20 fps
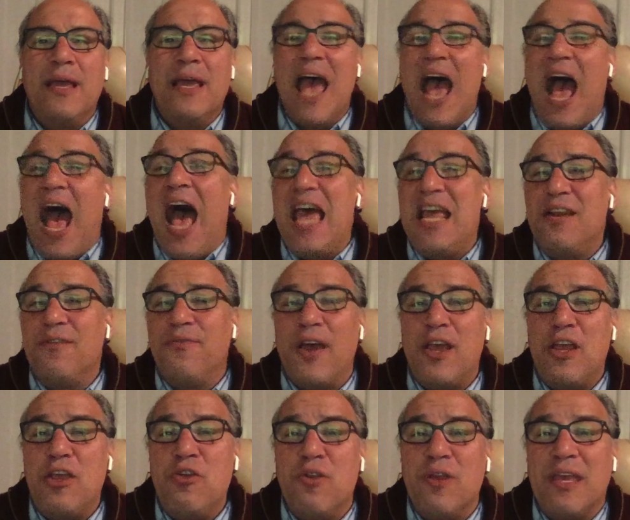I
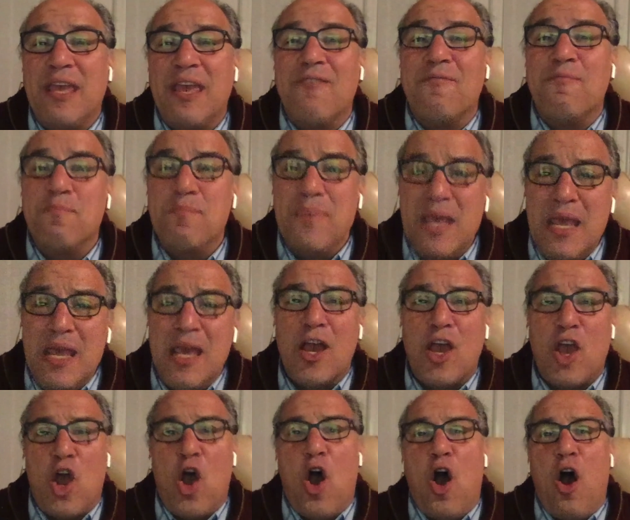invite you to give me a
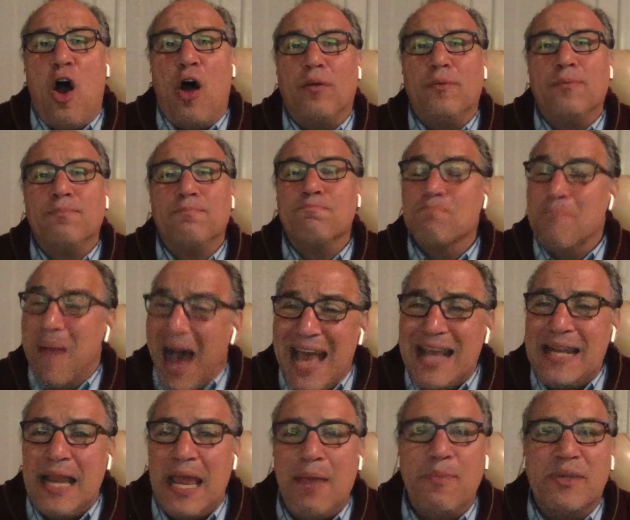call. My
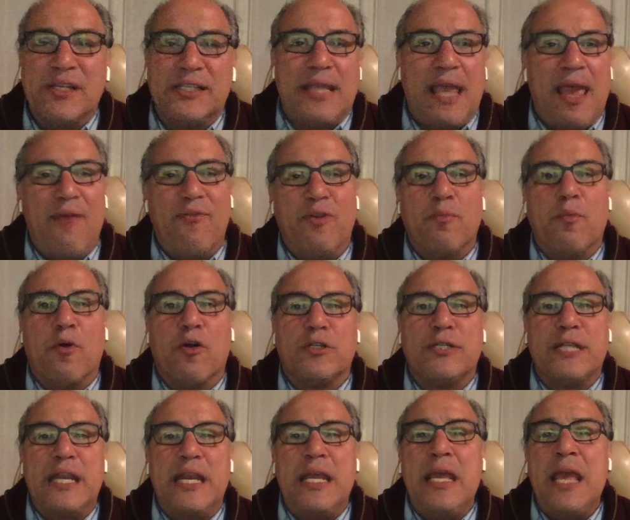name is Kevin
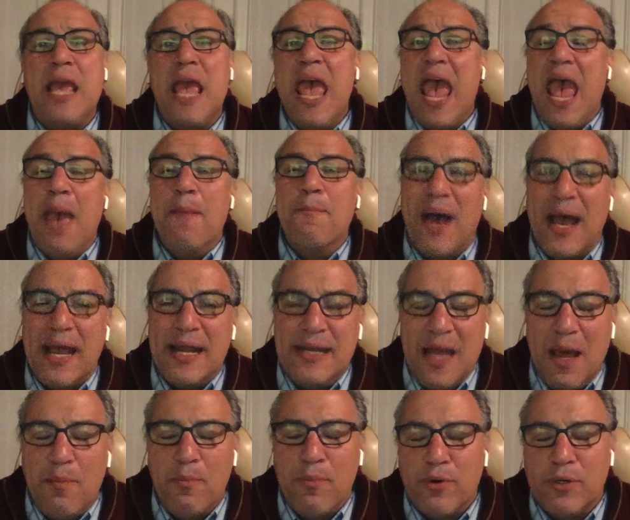Martini, and my
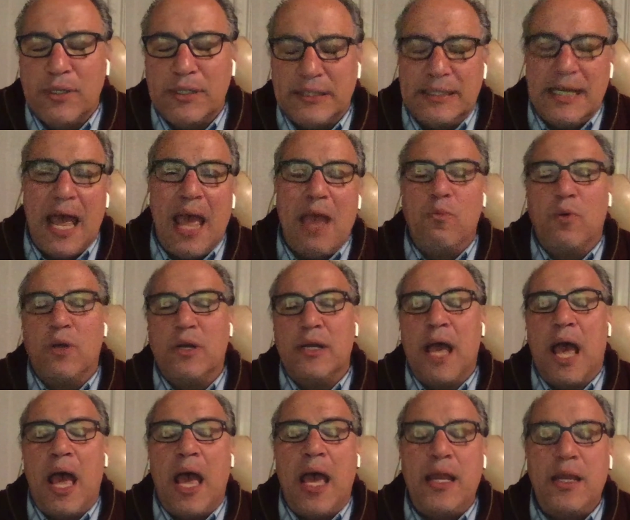number is
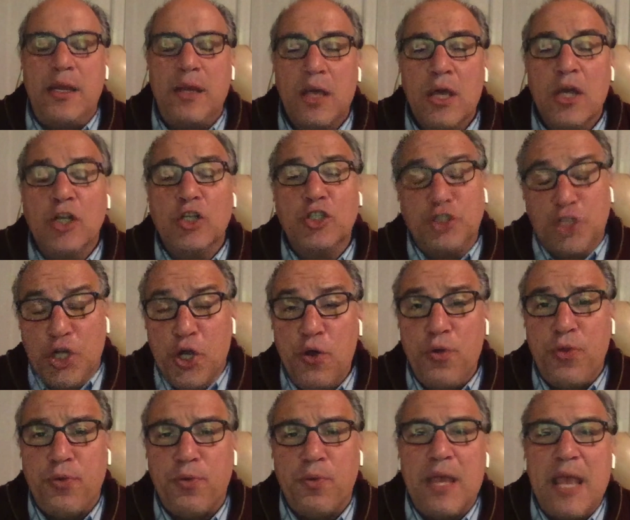
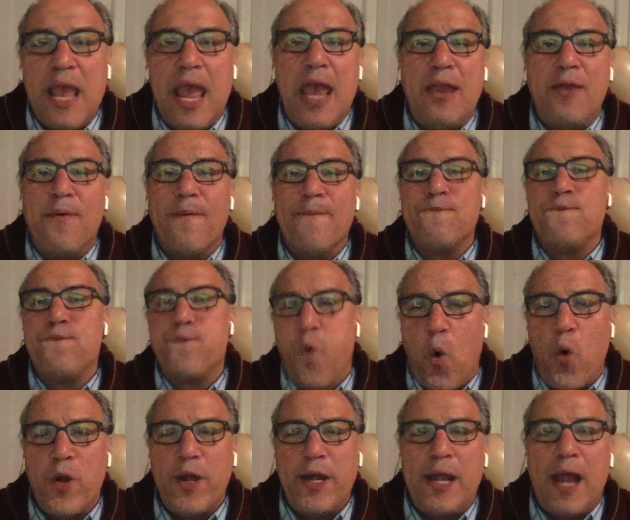
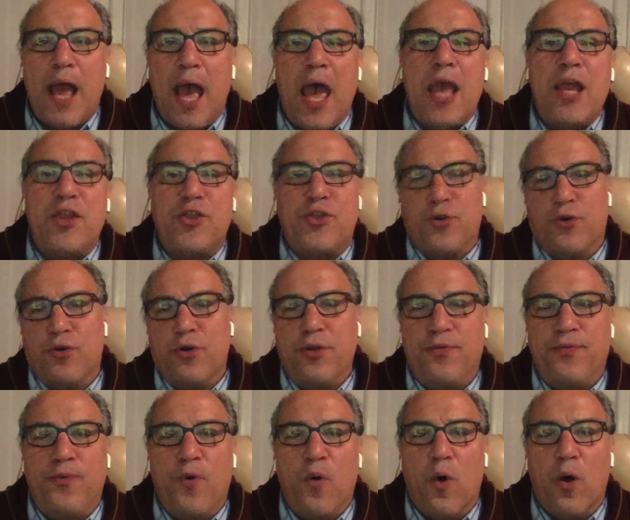
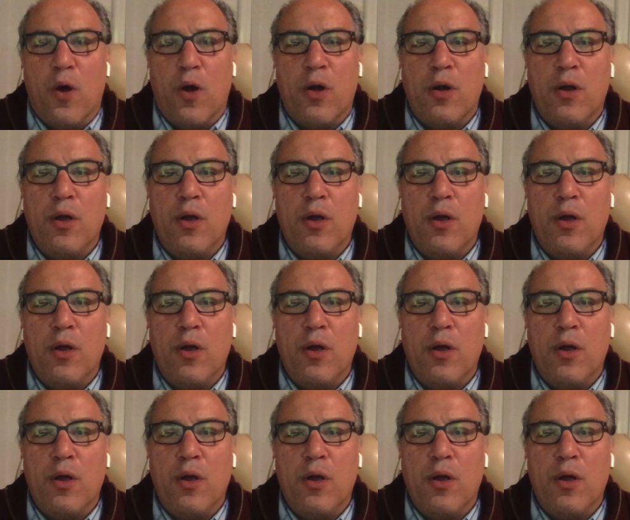919-238-4934.